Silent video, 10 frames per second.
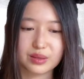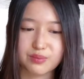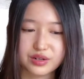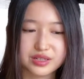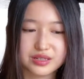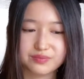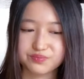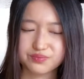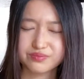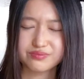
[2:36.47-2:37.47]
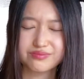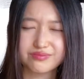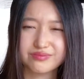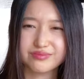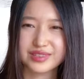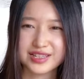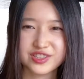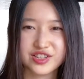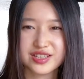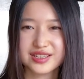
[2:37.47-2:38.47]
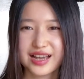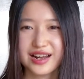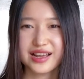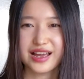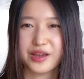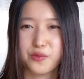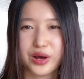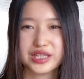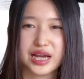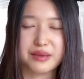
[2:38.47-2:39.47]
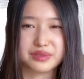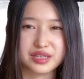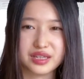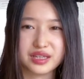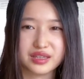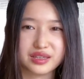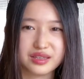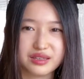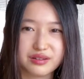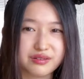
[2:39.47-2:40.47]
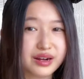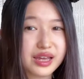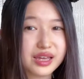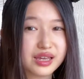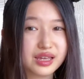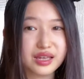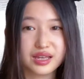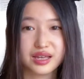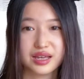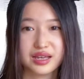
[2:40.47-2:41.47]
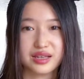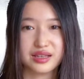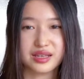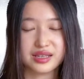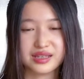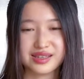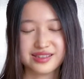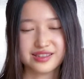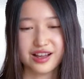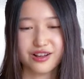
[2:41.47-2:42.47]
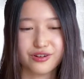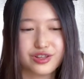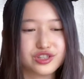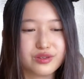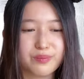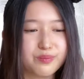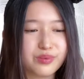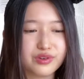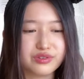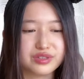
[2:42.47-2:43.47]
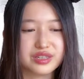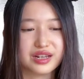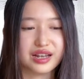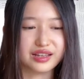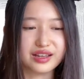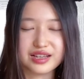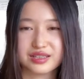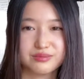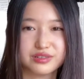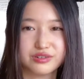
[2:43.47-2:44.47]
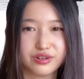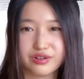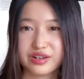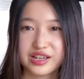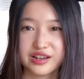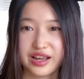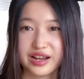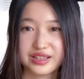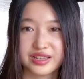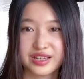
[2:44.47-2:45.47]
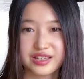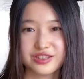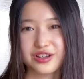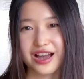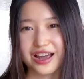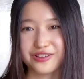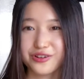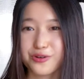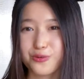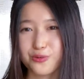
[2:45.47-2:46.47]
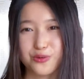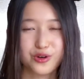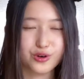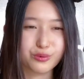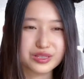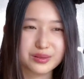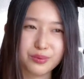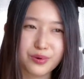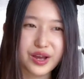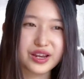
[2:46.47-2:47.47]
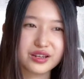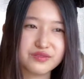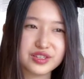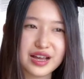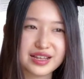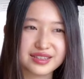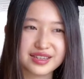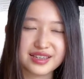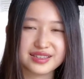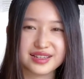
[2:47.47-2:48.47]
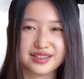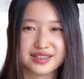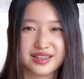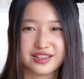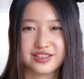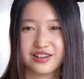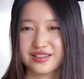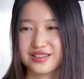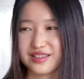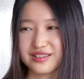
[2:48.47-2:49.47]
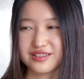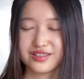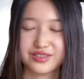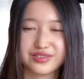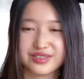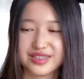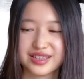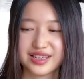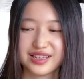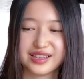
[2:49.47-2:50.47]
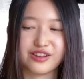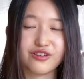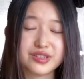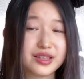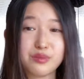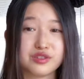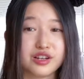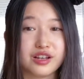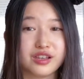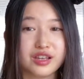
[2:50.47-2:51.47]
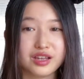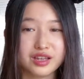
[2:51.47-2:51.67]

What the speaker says: but it's just kind of a one-time thing. Right? It's not going to build like customer loyalty or anything. So I don't know what's the point of asking some TikTok singer to sing your theme song.